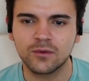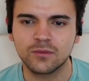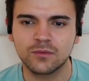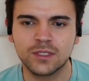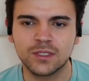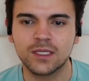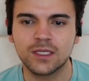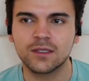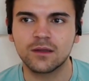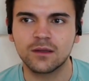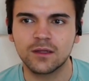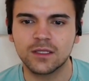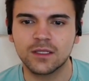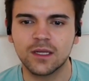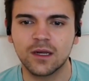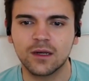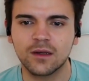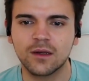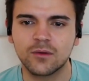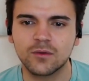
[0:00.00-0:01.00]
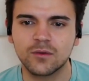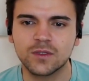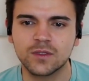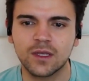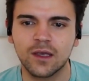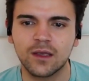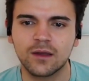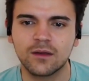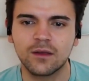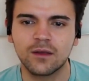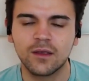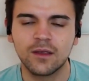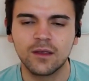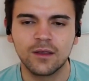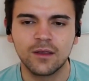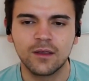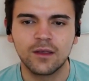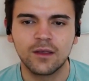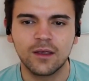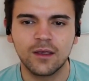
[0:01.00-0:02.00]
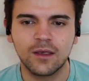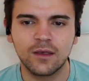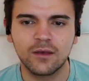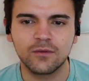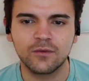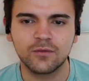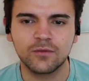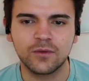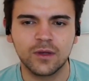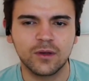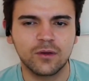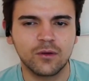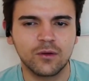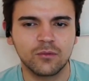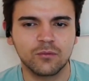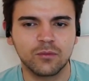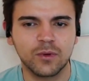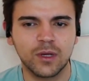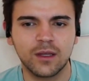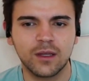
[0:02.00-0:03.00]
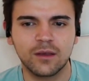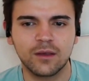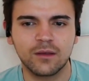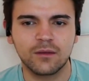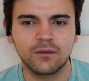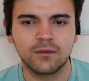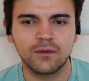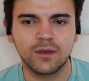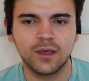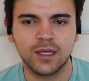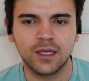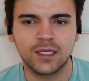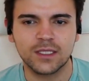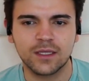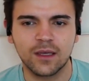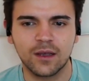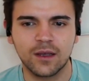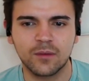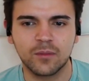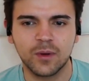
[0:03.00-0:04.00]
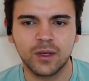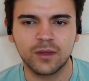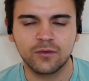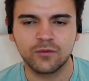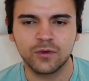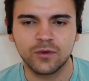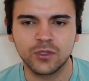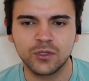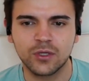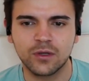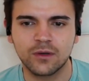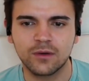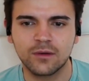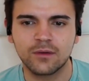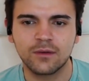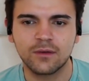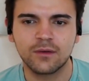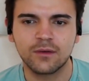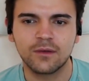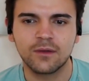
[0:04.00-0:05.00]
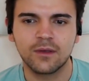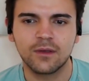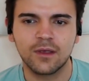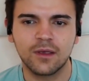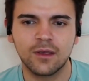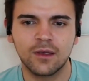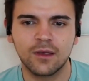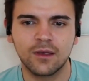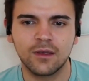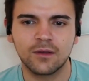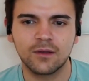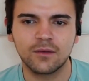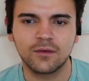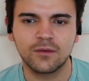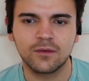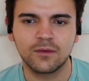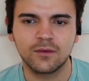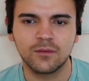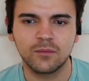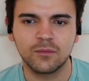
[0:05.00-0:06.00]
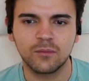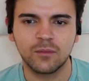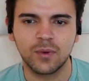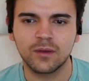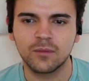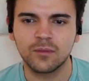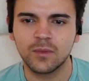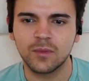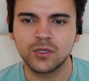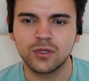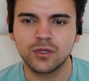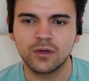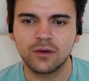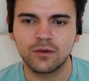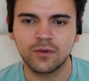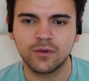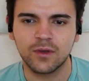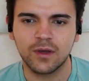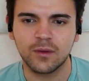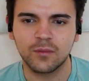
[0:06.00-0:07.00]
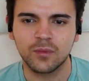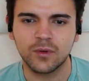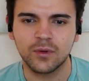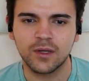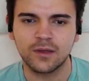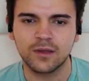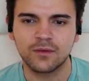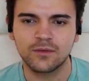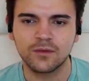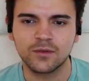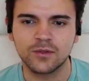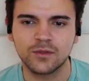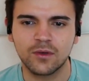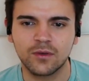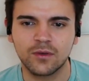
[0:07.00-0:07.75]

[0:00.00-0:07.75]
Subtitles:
testing the technical side, if they don't really get excited by the vision and by the mission of the company. So I